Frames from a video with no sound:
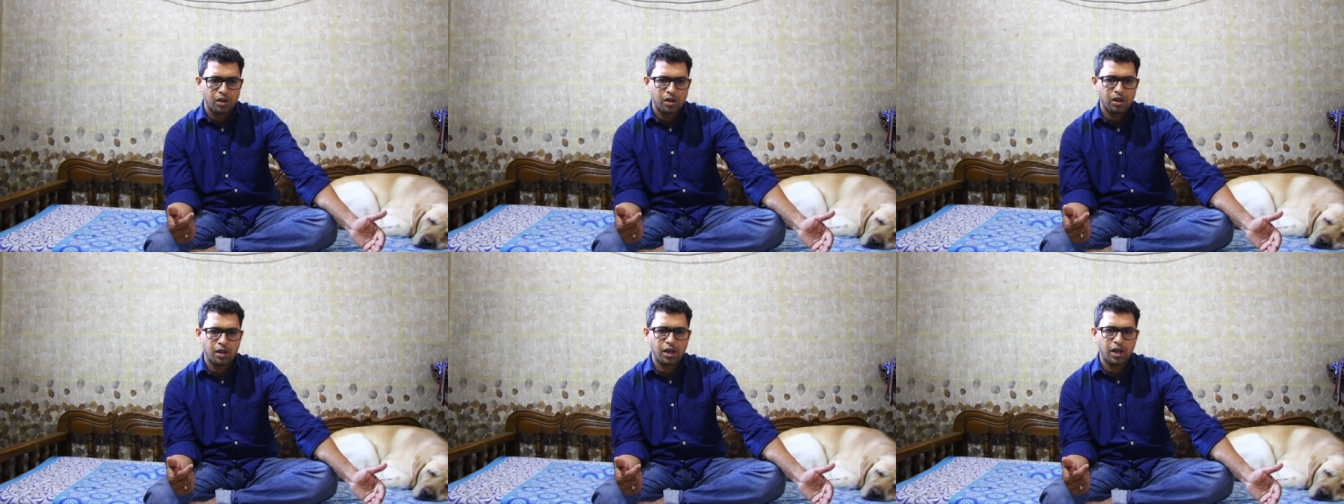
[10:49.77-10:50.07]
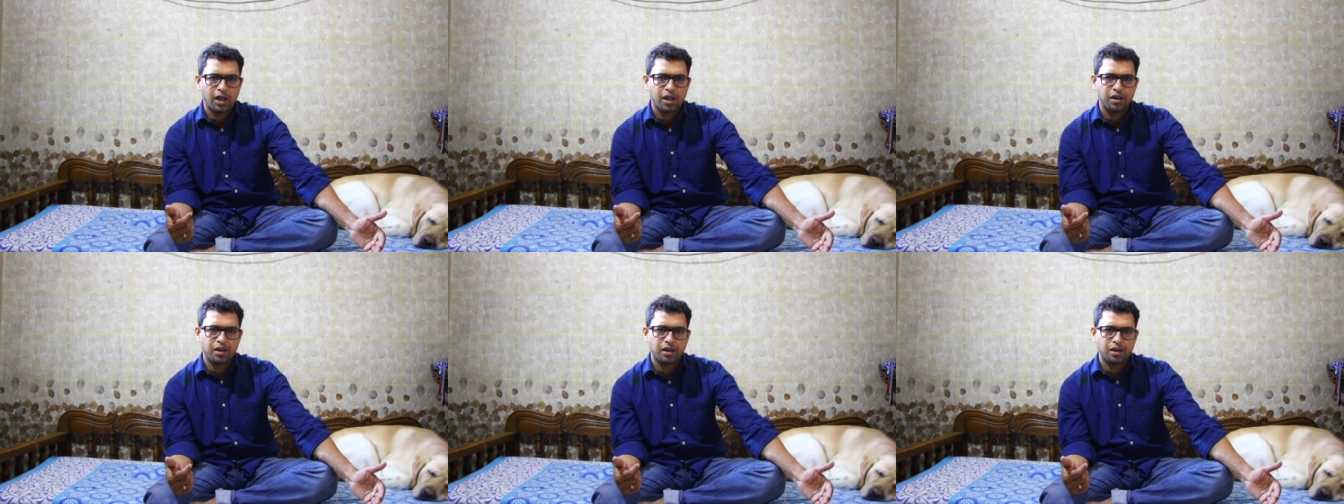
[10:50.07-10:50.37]

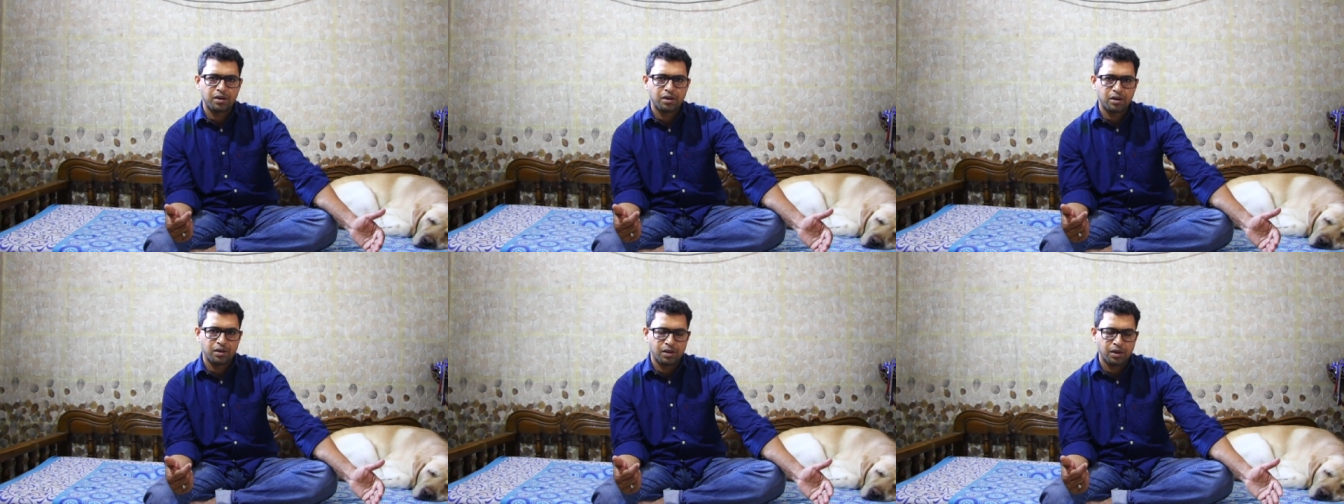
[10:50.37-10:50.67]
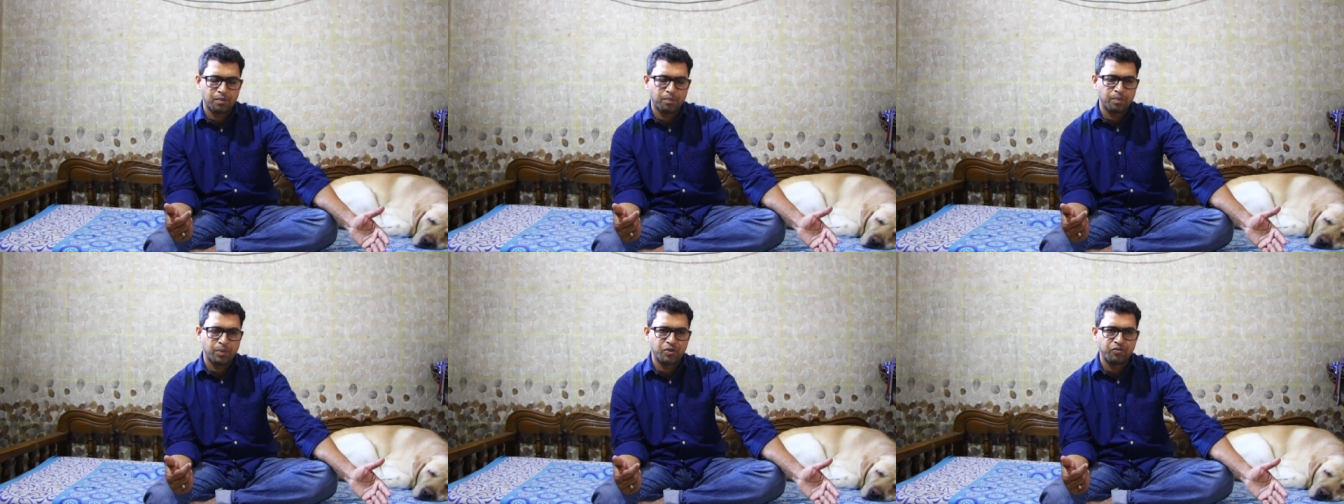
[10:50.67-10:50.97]
and
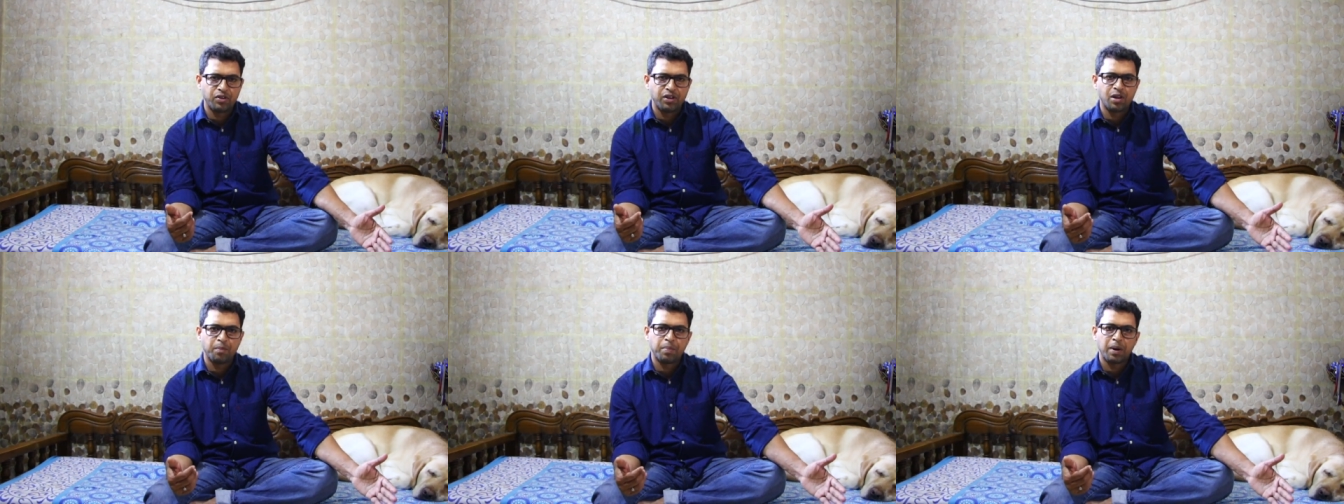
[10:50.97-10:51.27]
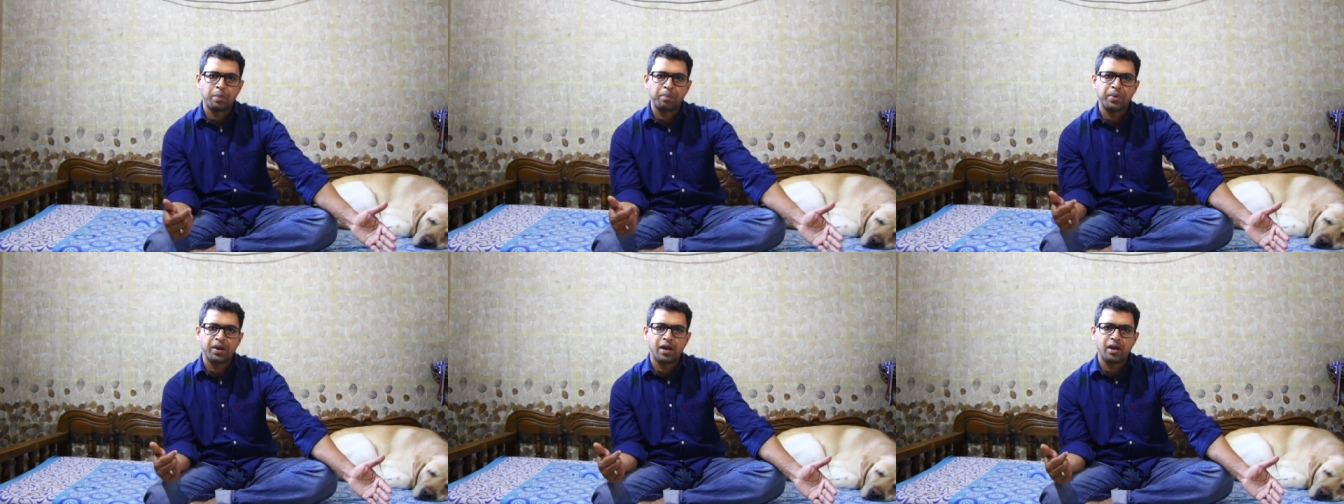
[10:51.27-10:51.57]
between the
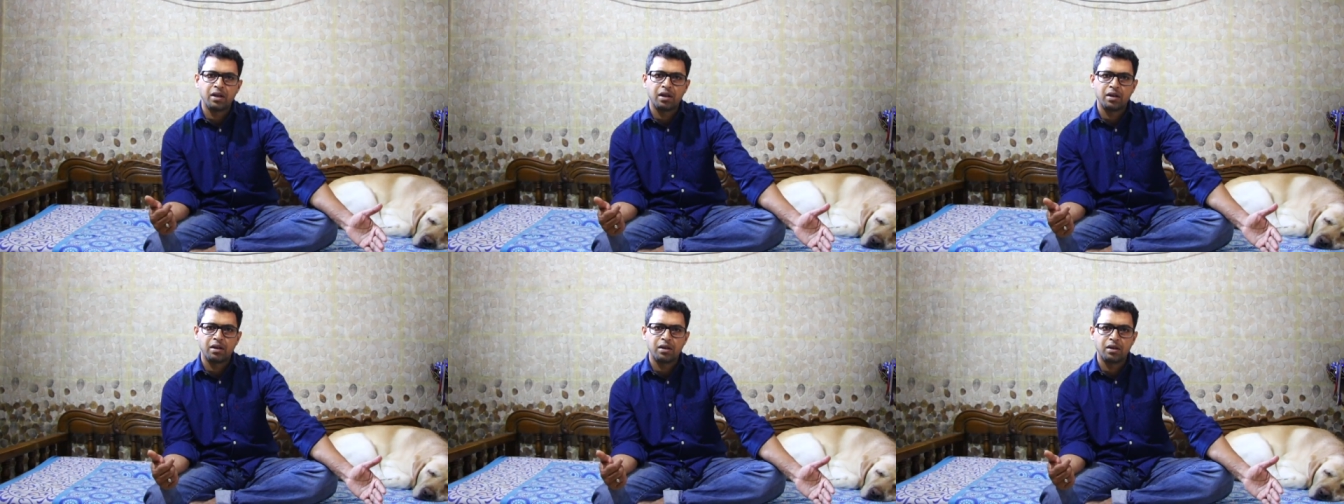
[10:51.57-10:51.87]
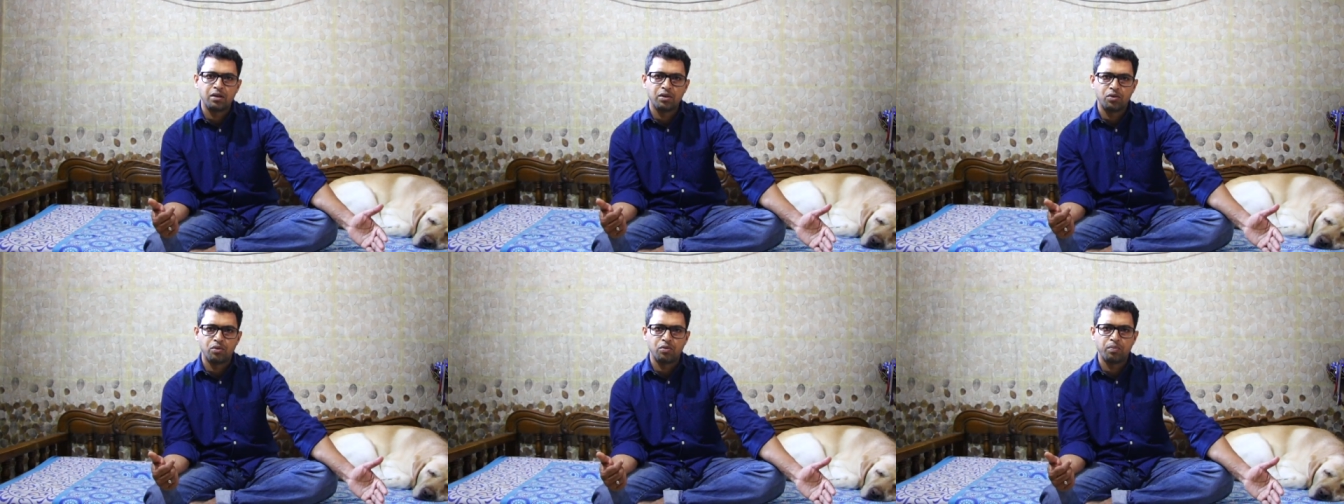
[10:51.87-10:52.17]
puppy and
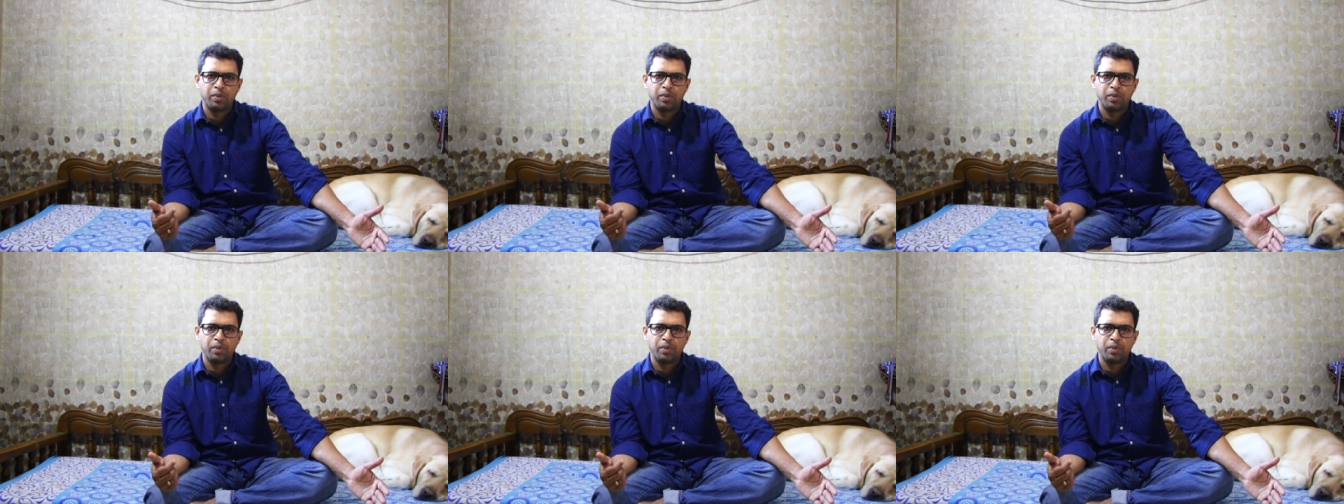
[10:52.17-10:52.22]
you,